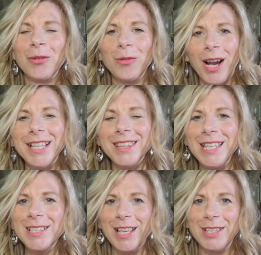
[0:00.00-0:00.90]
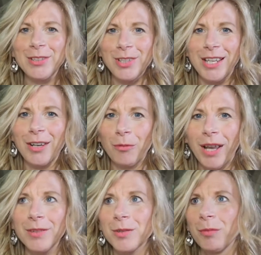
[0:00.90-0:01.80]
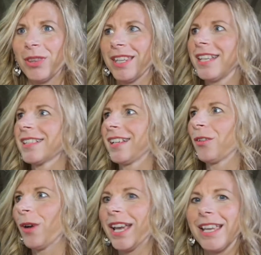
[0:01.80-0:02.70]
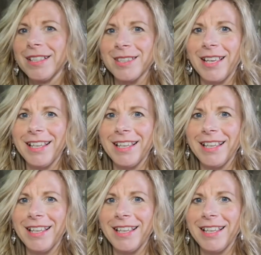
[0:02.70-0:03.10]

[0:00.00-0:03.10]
ride these energetic waves with ease and grace.